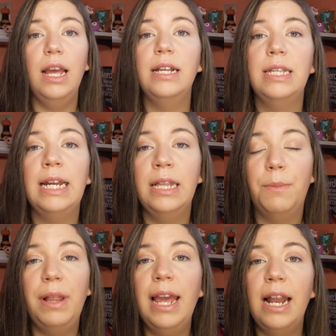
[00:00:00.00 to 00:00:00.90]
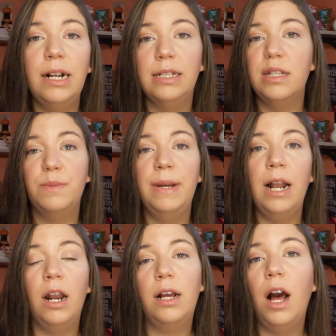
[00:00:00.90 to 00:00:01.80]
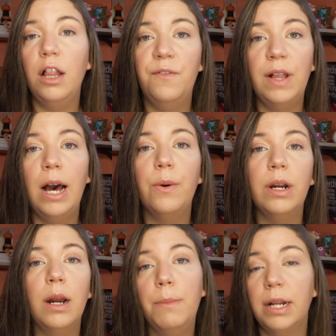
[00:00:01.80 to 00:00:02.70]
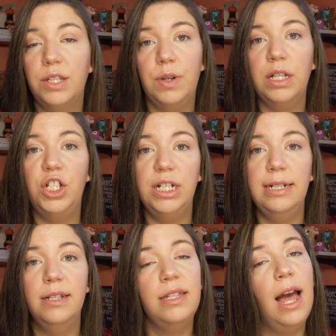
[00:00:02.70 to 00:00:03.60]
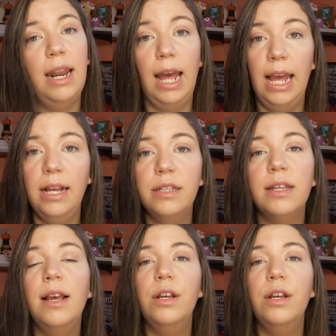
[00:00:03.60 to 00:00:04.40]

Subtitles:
is in the plan because it's made out of cauliflower, mozzarella cheese, and eggs.